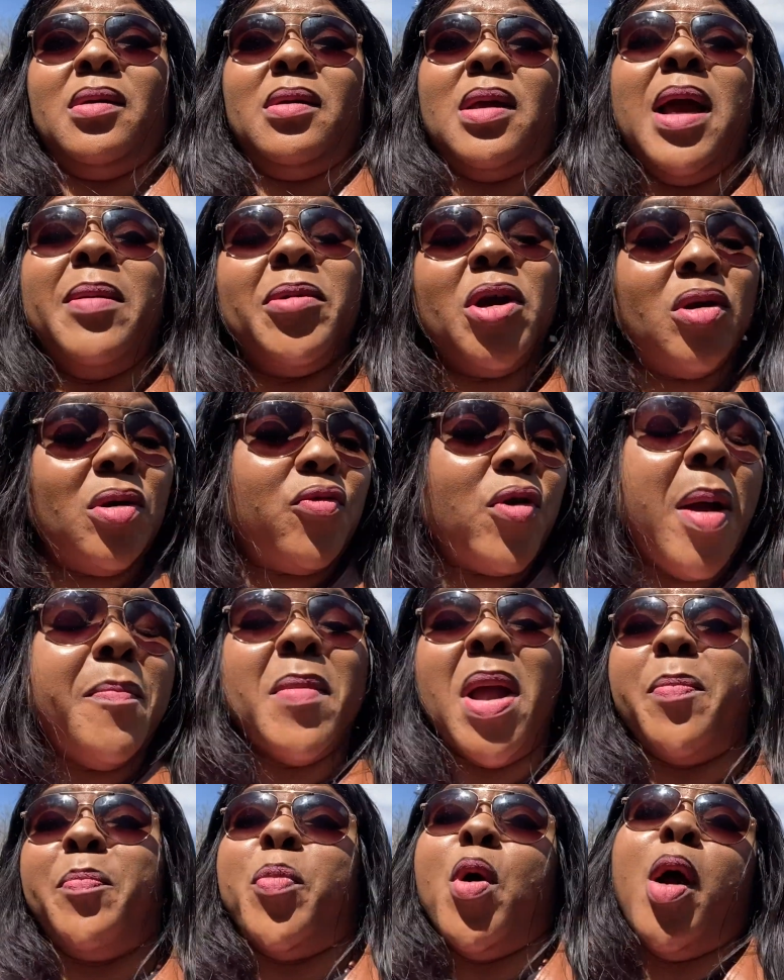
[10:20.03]
I'm going to grab
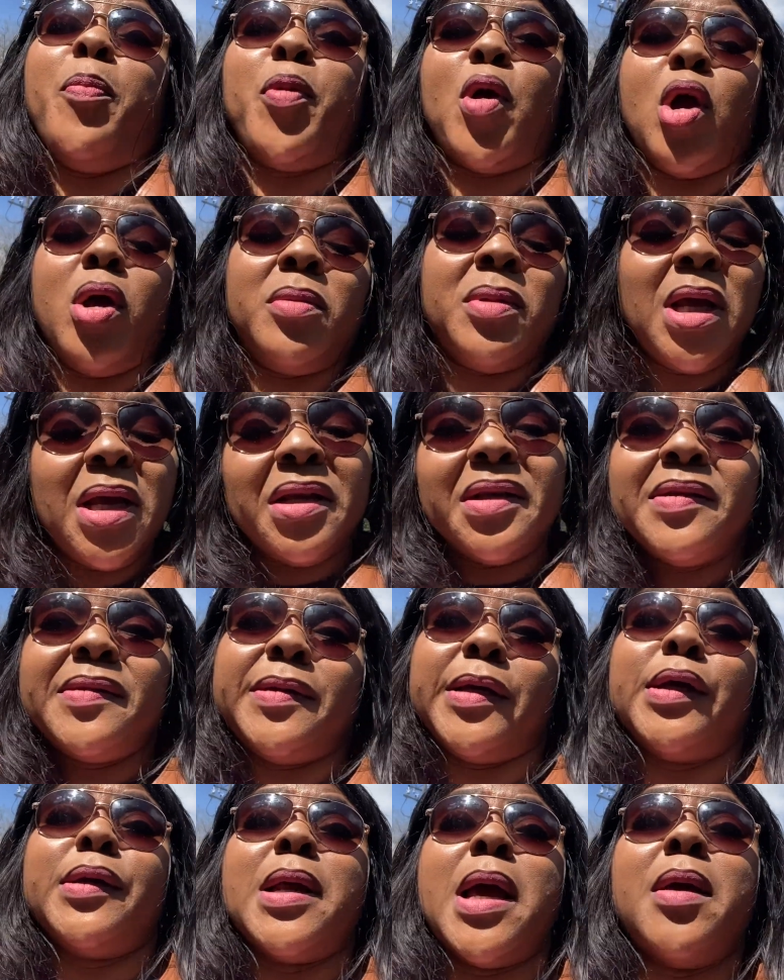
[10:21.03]
my popcorn,
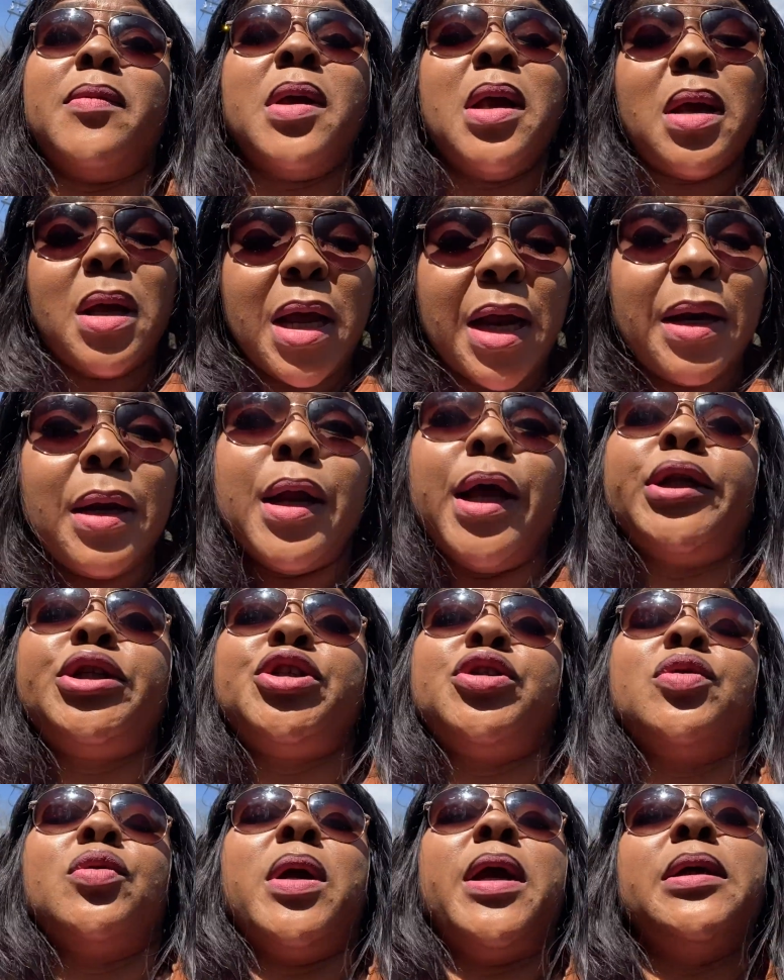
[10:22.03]
sit down, and
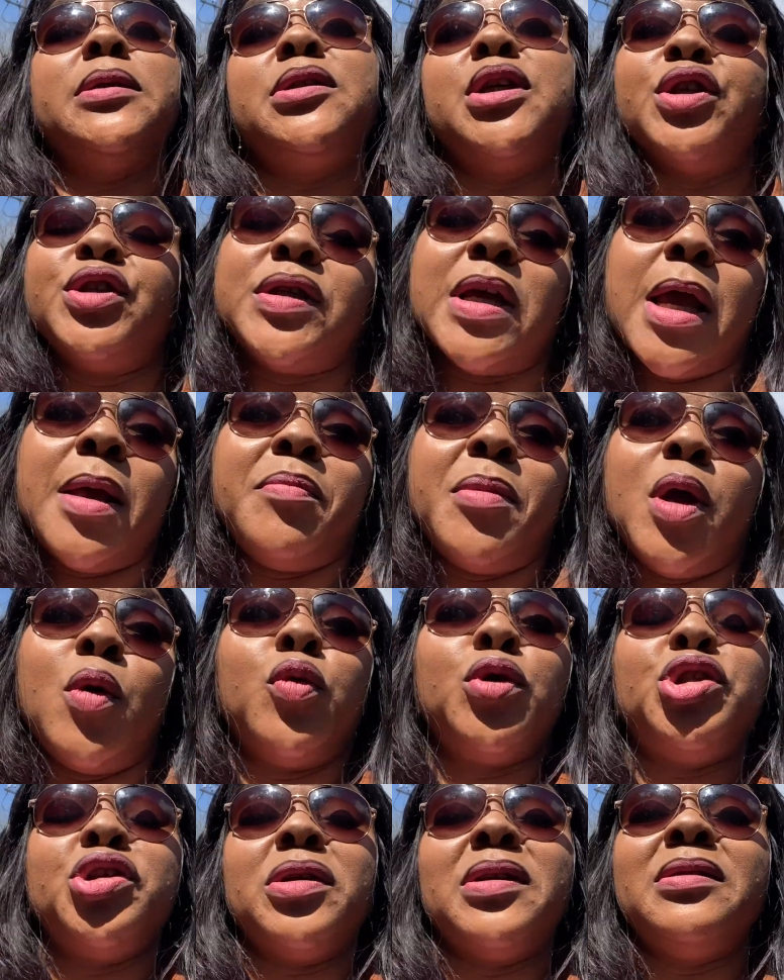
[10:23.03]
let you entertain me
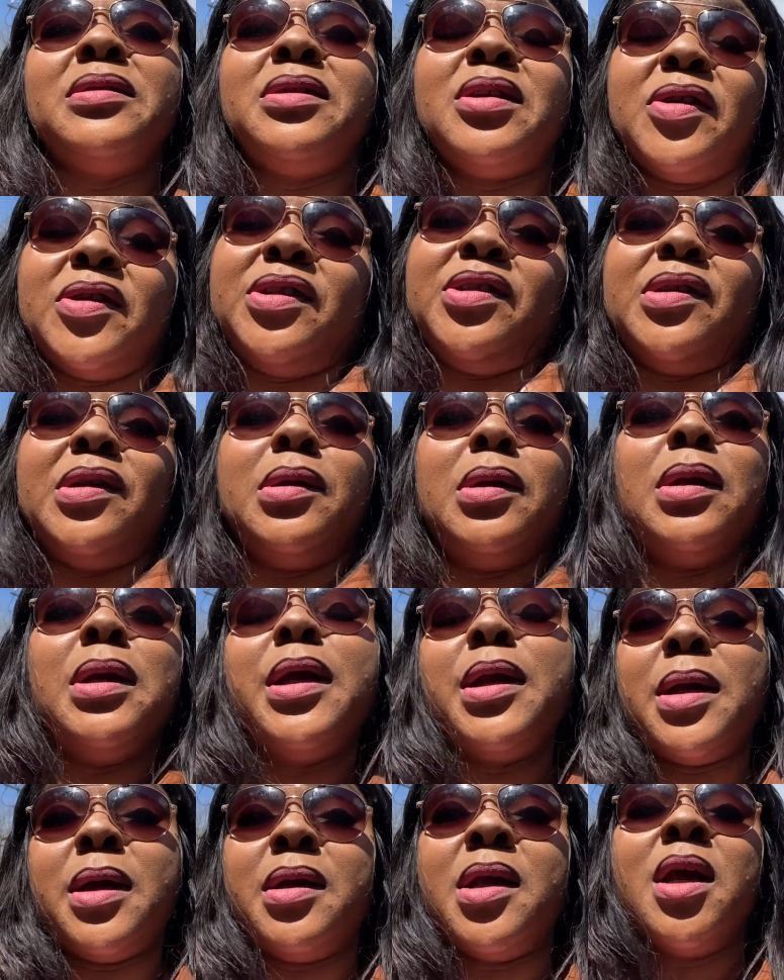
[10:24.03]
with your dirty
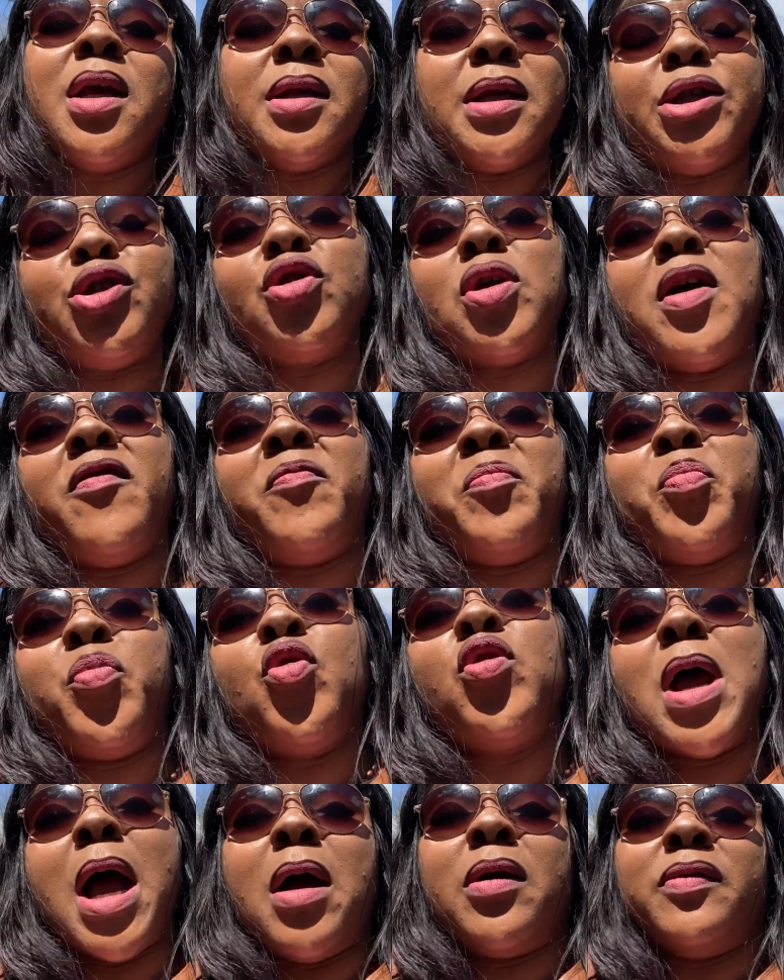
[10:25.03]
linen that you have
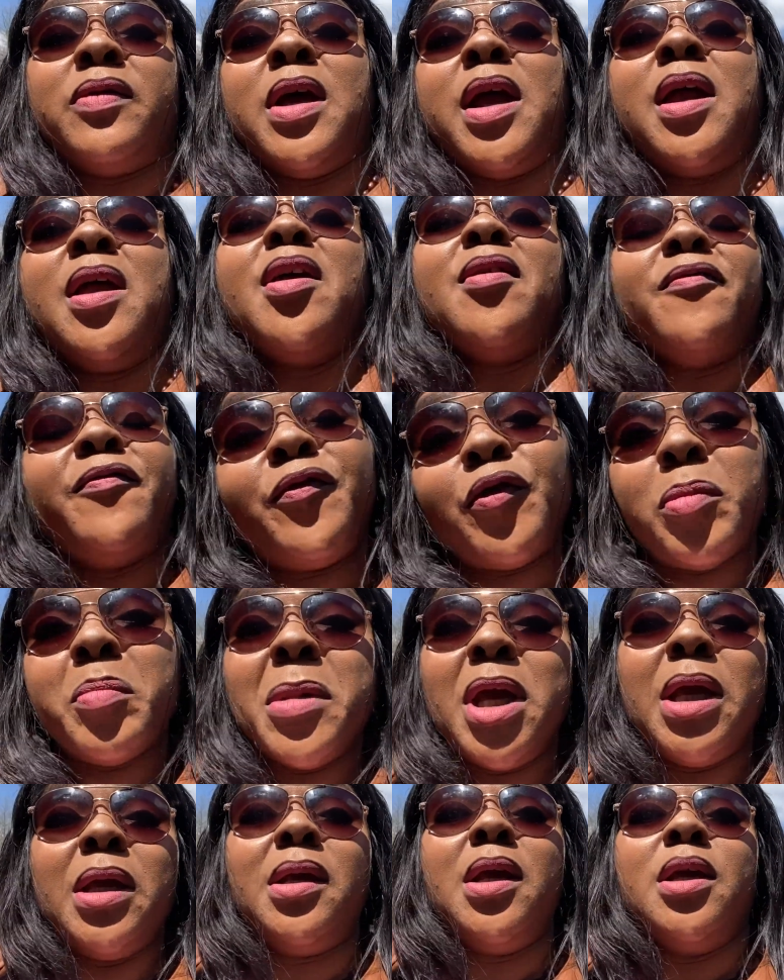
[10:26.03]
put out there for
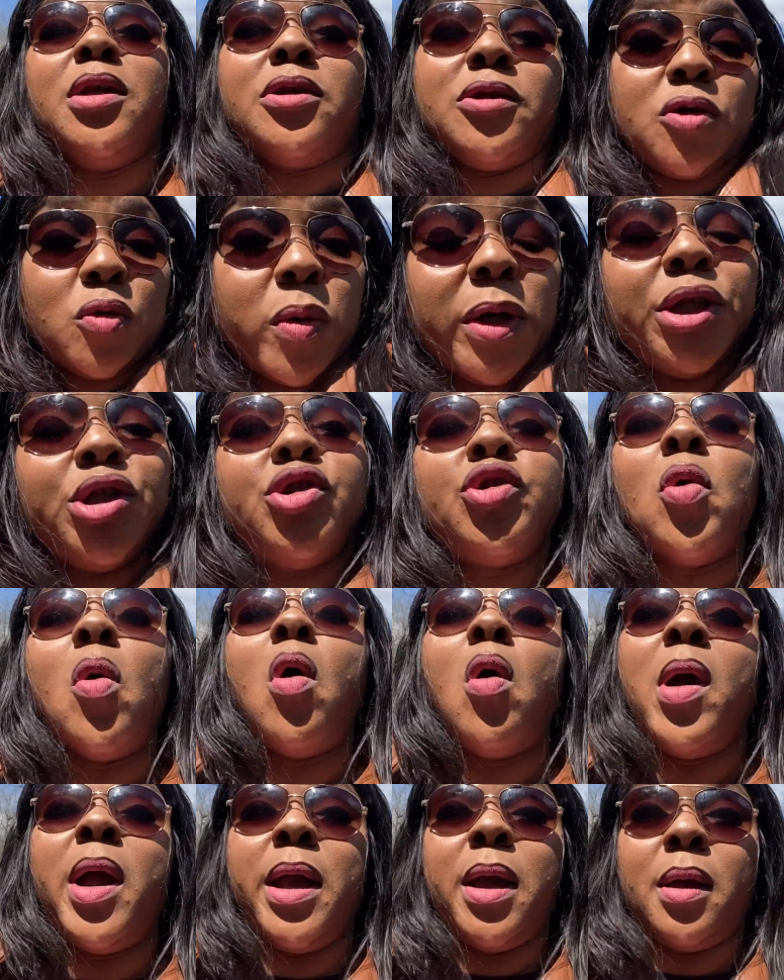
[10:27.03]
me to
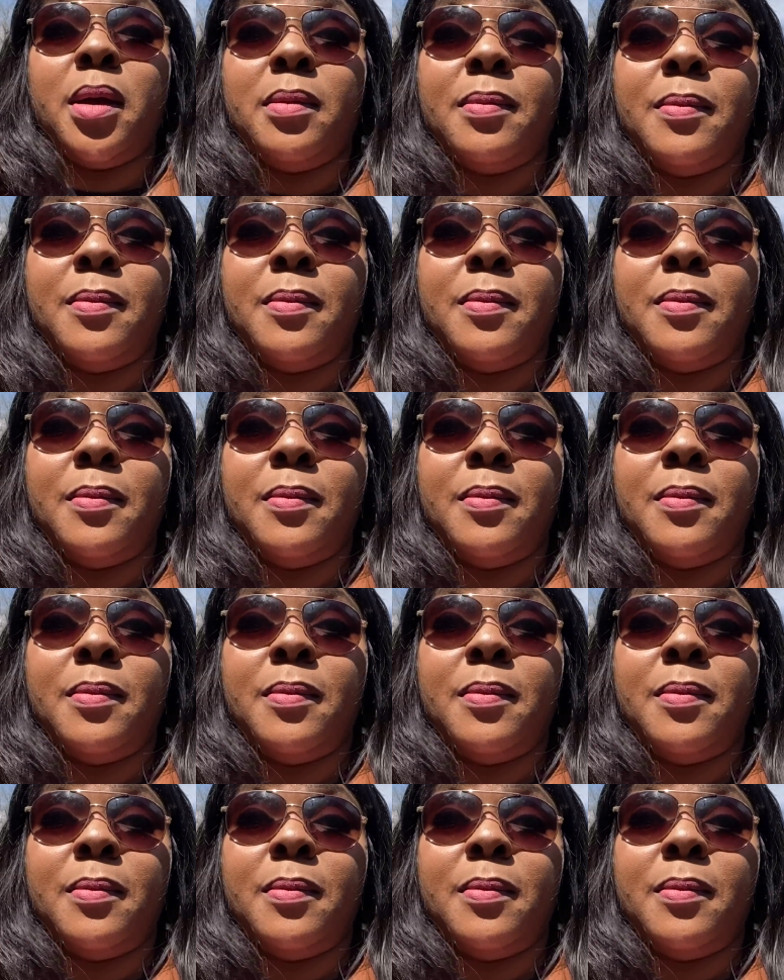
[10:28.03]
enjoy.